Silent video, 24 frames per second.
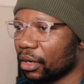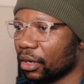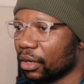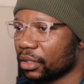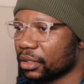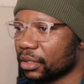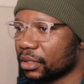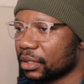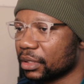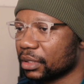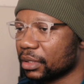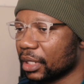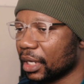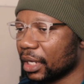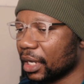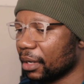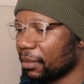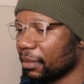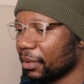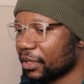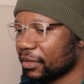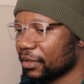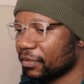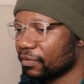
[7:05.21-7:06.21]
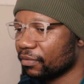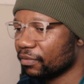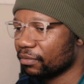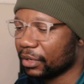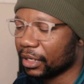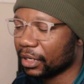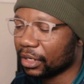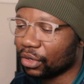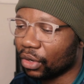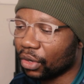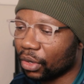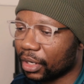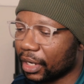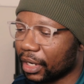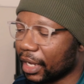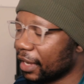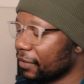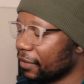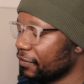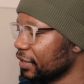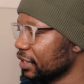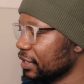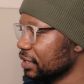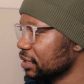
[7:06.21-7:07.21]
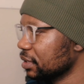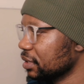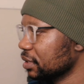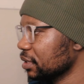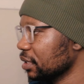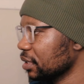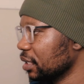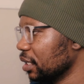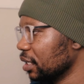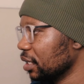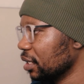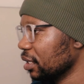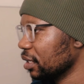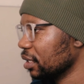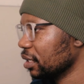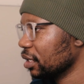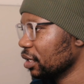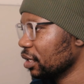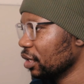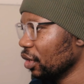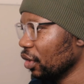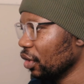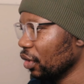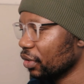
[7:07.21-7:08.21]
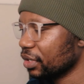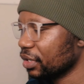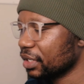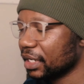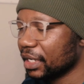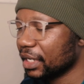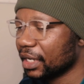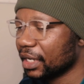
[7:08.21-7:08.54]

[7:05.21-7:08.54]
a lot, but they don't have it on